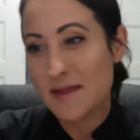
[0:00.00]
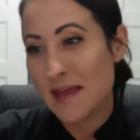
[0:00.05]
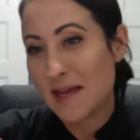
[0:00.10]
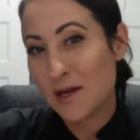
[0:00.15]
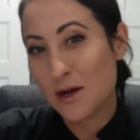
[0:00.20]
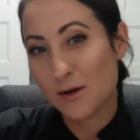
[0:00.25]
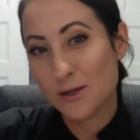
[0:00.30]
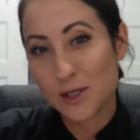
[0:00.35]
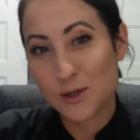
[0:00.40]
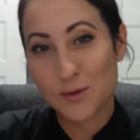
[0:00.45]
They
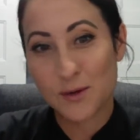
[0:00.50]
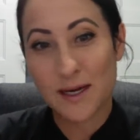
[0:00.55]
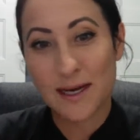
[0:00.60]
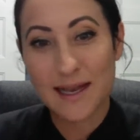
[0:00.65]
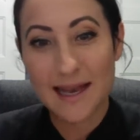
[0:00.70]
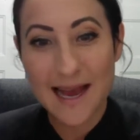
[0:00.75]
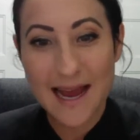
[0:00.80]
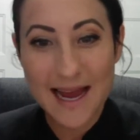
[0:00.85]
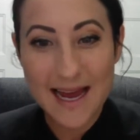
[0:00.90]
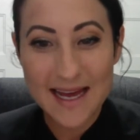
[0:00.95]
go to
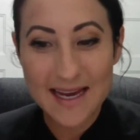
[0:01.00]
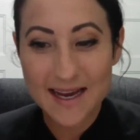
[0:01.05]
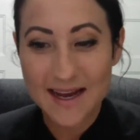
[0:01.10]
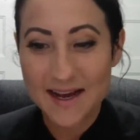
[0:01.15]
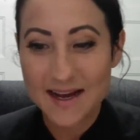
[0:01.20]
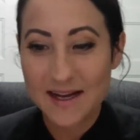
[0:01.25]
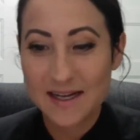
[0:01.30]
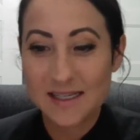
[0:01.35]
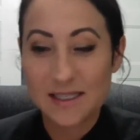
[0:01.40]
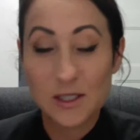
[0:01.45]

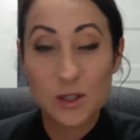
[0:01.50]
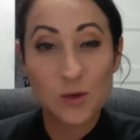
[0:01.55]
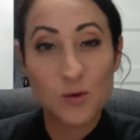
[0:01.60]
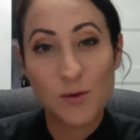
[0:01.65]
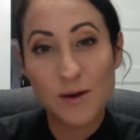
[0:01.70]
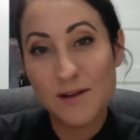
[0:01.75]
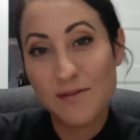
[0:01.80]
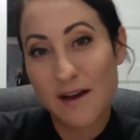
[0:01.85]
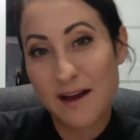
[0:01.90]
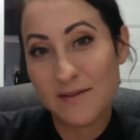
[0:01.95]
Atlanta. It's
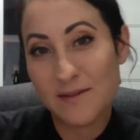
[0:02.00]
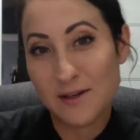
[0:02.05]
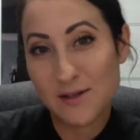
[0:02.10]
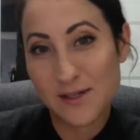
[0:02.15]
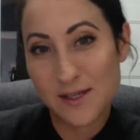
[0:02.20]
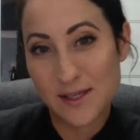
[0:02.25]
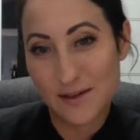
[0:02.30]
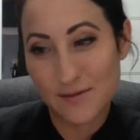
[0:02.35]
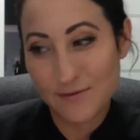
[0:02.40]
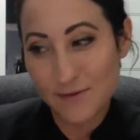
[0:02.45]
25
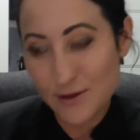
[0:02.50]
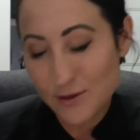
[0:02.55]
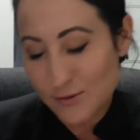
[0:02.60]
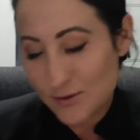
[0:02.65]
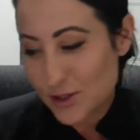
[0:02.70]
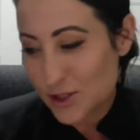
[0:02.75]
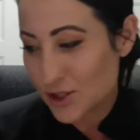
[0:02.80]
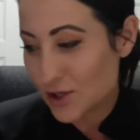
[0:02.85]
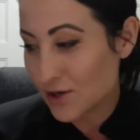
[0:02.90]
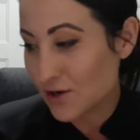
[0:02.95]
years in the
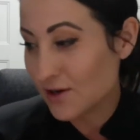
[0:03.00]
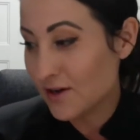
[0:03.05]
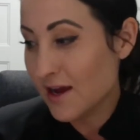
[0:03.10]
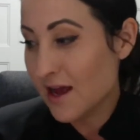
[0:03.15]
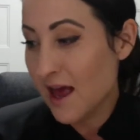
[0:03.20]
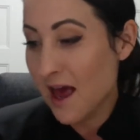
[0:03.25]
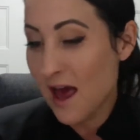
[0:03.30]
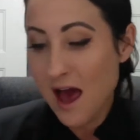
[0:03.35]
future.